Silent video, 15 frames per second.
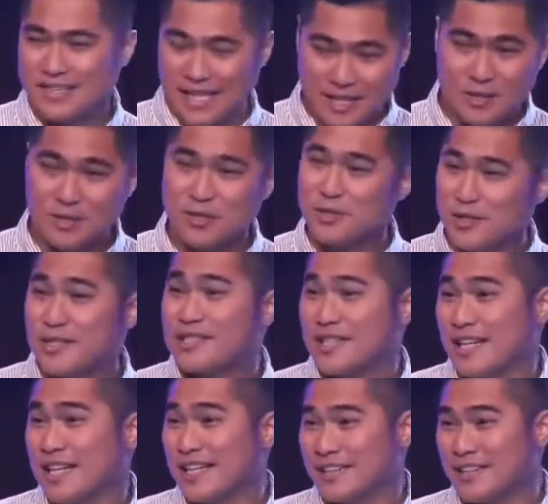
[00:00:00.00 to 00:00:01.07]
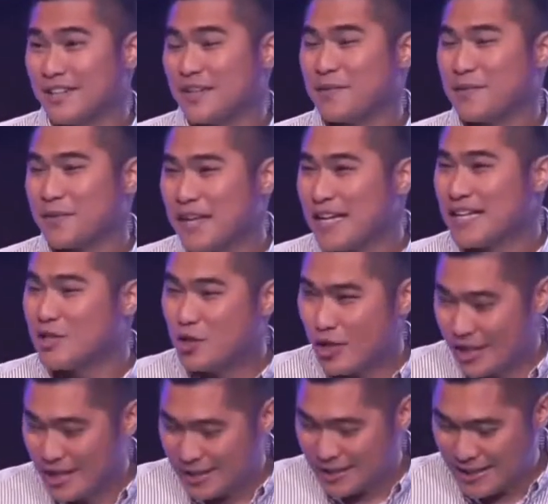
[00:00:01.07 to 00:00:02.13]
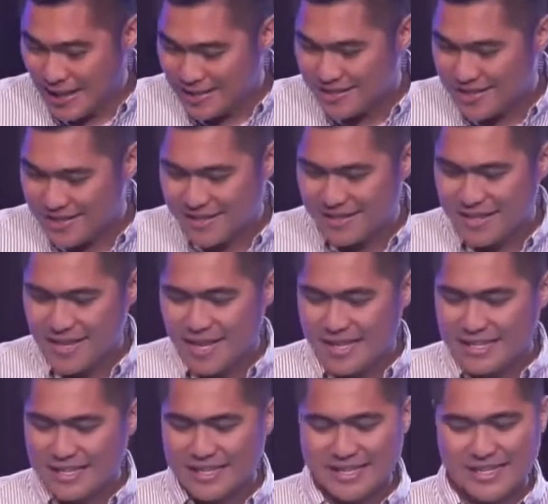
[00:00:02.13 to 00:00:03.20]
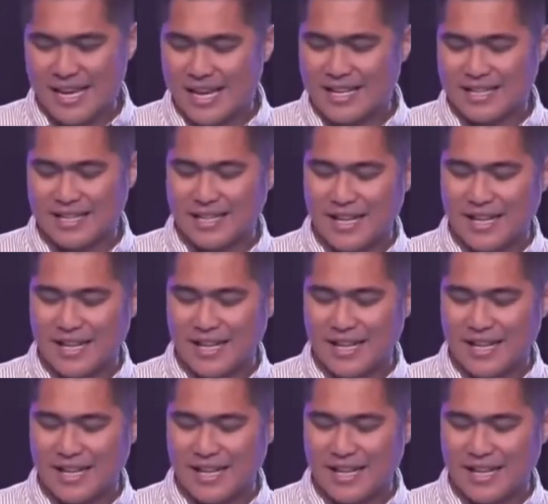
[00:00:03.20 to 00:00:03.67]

Centuries later, Jesus said,